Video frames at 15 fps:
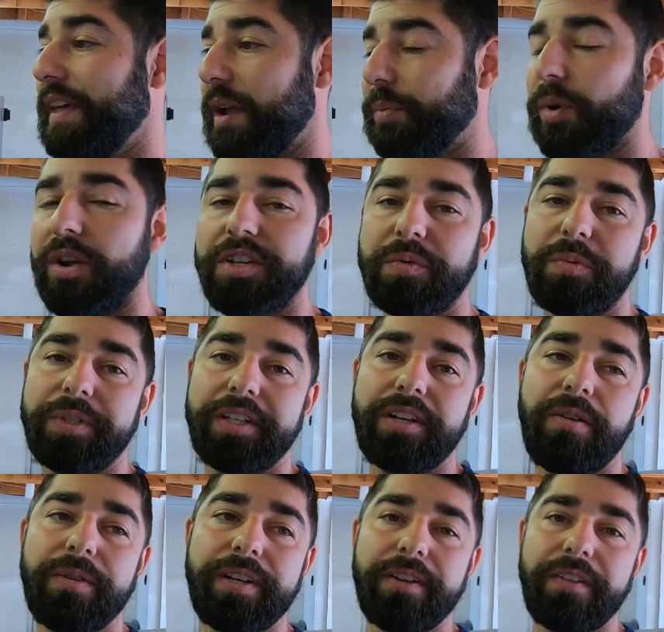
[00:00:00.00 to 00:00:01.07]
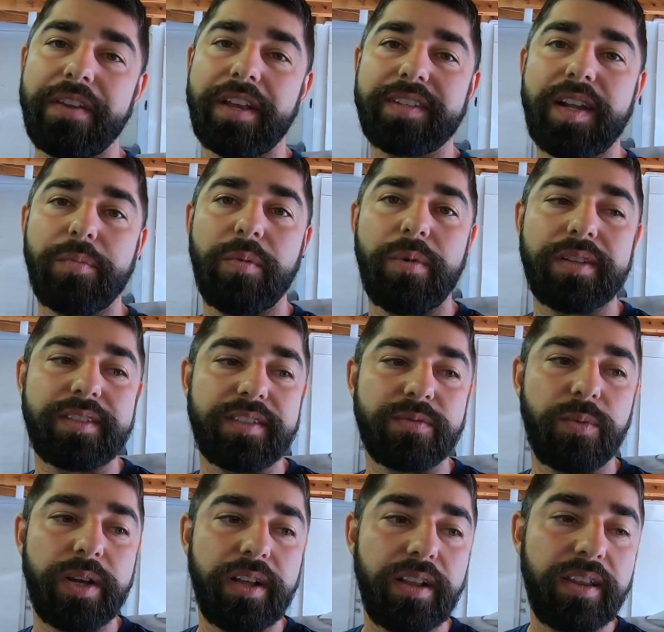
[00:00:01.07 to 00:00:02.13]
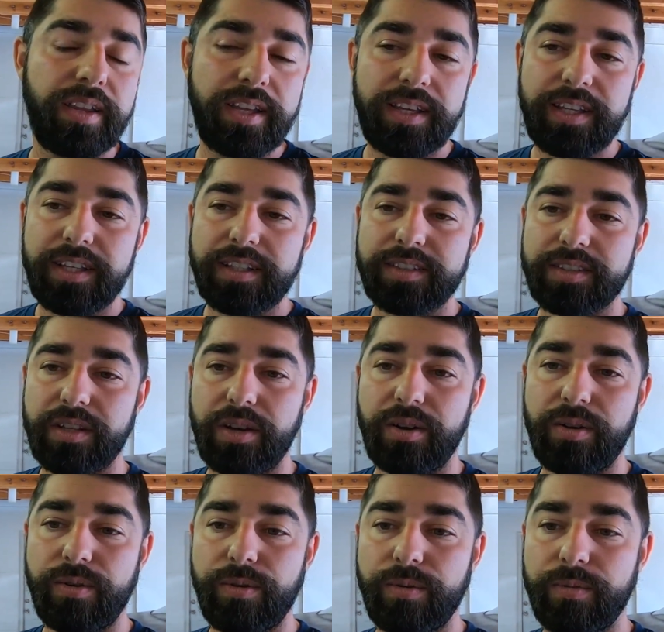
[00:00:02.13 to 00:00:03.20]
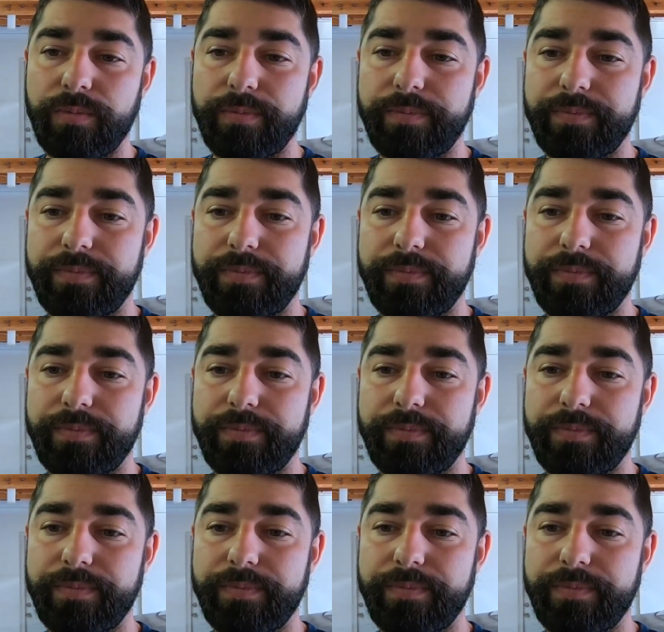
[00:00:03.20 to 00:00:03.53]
That project will get going here in the next couple months as well. So